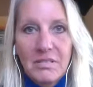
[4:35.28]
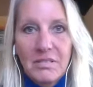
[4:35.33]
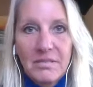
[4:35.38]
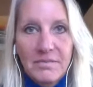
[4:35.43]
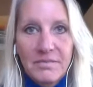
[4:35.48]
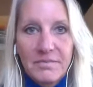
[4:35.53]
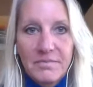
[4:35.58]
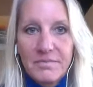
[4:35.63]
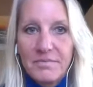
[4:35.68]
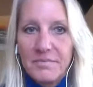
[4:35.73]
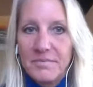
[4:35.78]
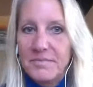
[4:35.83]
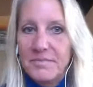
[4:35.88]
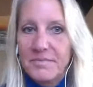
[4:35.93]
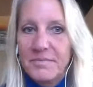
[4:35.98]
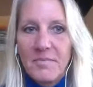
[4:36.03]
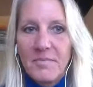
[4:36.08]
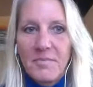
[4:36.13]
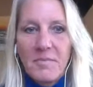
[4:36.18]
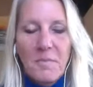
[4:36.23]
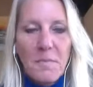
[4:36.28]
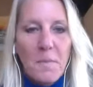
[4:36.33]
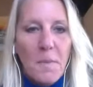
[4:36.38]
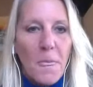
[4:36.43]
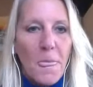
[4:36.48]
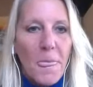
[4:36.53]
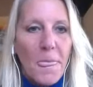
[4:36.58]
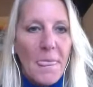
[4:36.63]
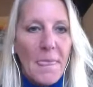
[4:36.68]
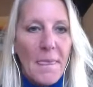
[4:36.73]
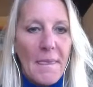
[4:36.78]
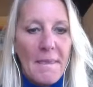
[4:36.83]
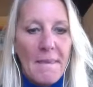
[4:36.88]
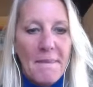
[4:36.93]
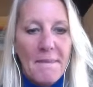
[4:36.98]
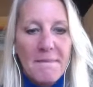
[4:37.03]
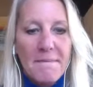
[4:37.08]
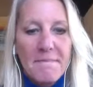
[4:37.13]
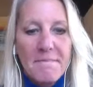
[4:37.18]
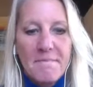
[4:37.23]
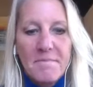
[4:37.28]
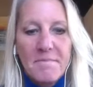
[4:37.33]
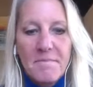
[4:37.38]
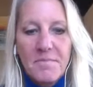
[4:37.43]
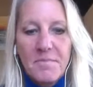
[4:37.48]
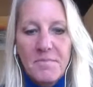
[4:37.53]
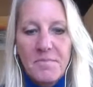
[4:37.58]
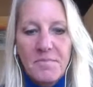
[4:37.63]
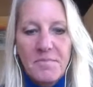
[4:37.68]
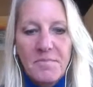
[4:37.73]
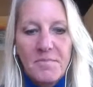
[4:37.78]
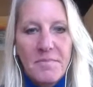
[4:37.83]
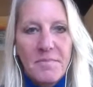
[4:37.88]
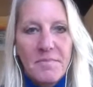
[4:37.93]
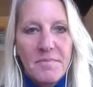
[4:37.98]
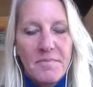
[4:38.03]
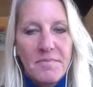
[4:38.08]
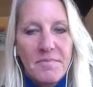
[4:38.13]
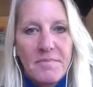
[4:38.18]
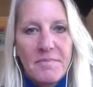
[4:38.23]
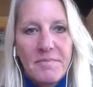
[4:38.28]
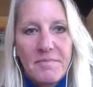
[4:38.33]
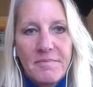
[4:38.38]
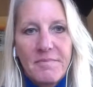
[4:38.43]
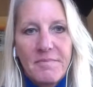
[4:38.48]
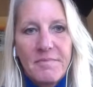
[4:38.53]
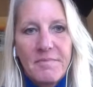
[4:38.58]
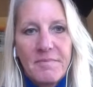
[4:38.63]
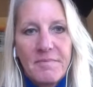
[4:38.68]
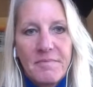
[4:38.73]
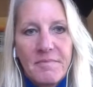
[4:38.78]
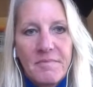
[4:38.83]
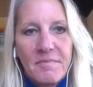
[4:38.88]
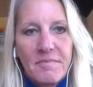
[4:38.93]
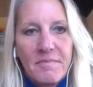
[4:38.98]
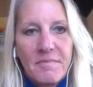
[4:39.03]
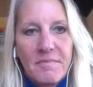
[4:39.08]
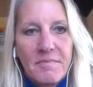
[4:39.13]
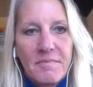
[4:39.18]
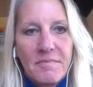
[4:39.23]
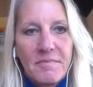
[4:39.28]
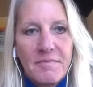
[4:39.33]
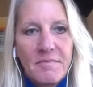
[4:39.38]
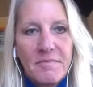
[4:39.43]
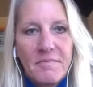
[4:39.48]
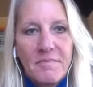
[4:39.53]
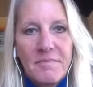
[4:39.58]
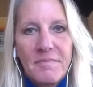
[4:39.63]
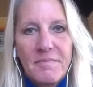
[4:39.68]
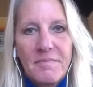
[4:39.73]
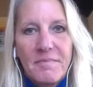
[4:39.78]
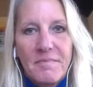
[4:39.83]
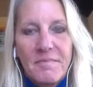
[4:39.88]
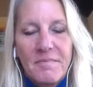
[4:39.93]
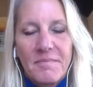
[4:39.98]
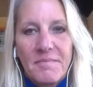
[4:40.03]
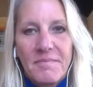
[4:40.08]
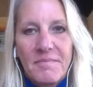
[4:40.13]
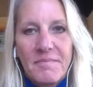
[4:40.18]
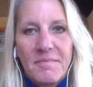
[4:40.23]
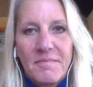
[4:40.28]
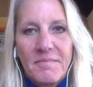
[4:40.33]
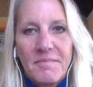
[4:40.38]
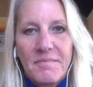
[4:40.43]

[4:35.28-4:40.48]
This person isn't speaking.